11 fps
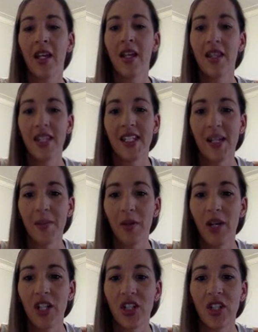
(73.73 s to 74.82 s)
The
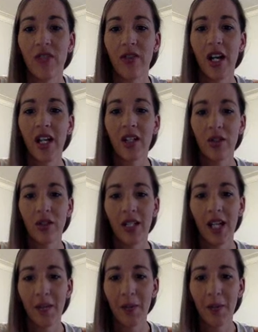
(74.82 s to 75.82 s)
separation of Ranginui and